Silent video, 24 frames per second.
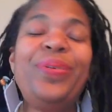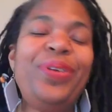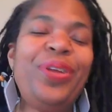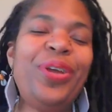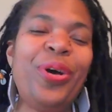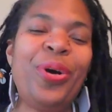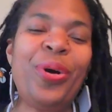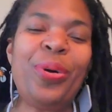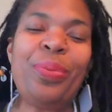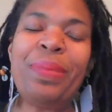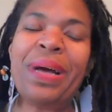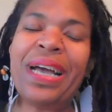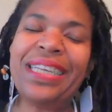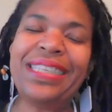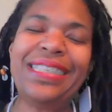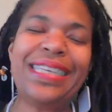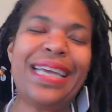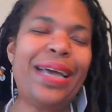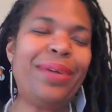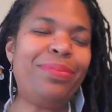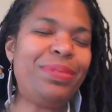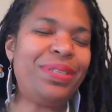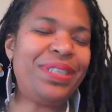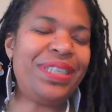No. My
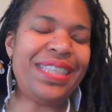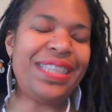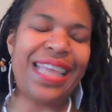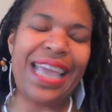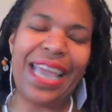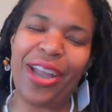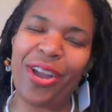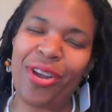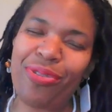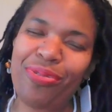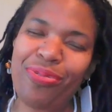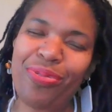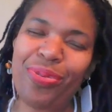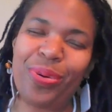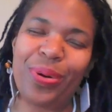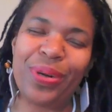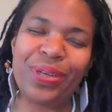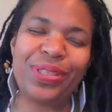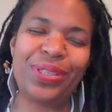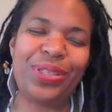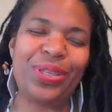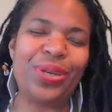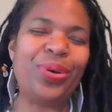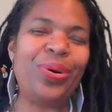dad was in the Air
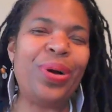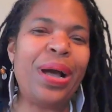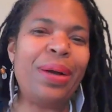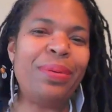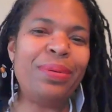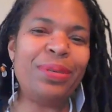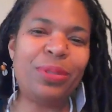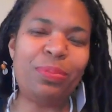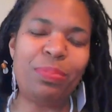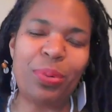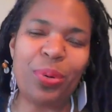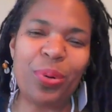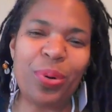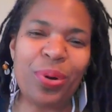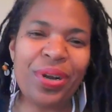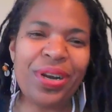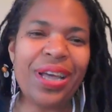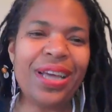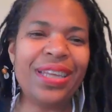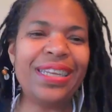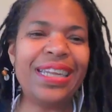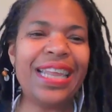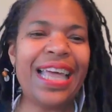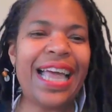Force. So I was born
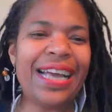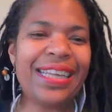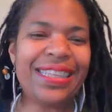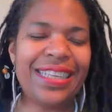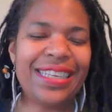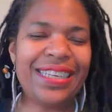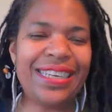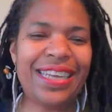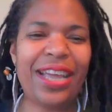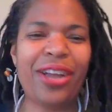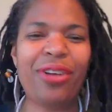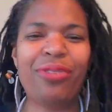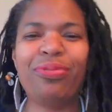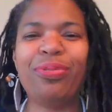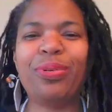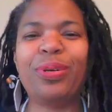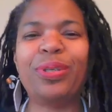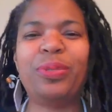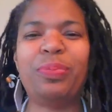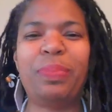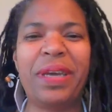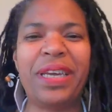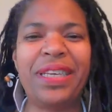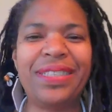on Lackland Air
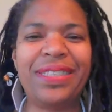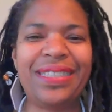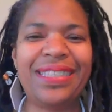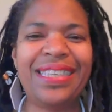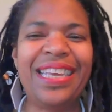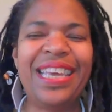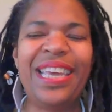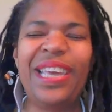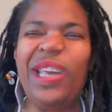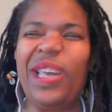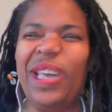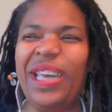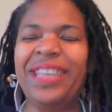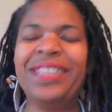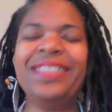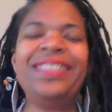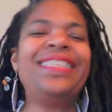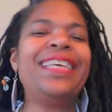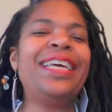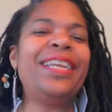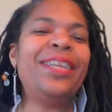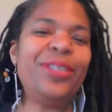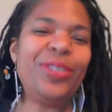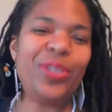Force Base in
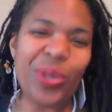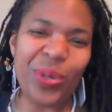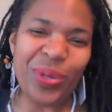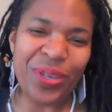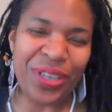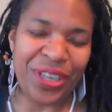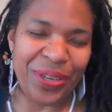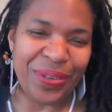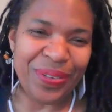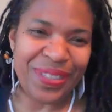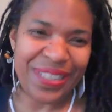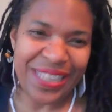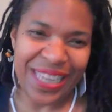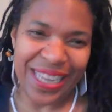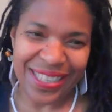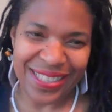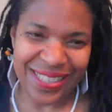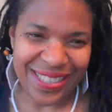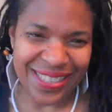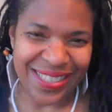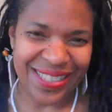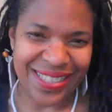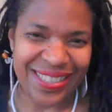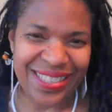San Antonio,
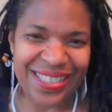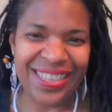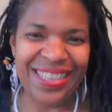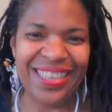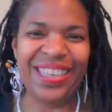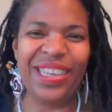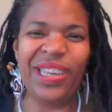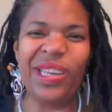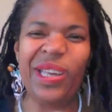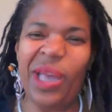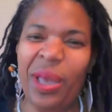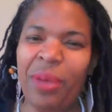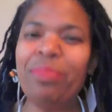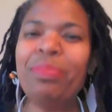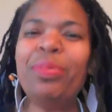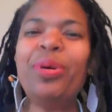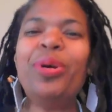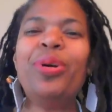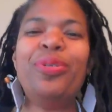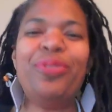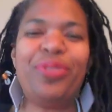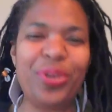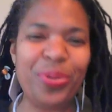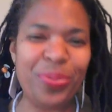Texas, and
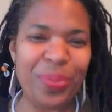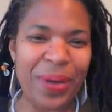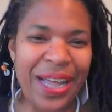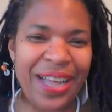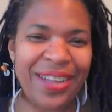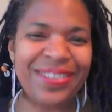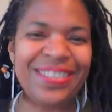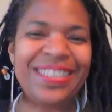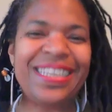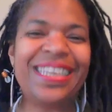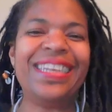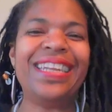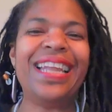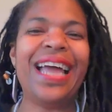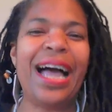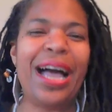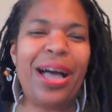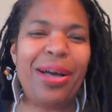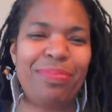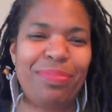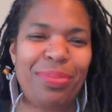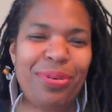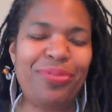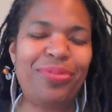moved around a lot
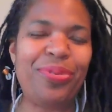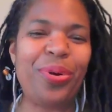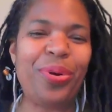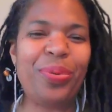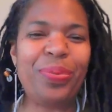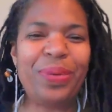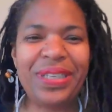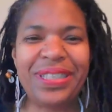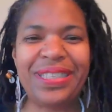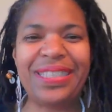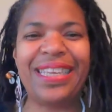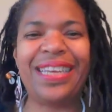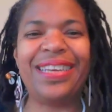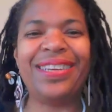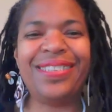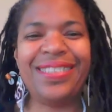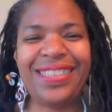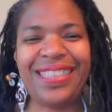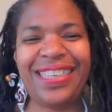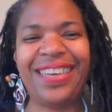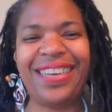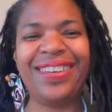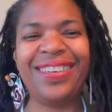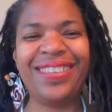before we settled
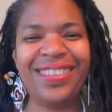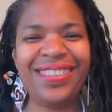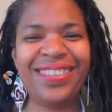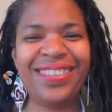here.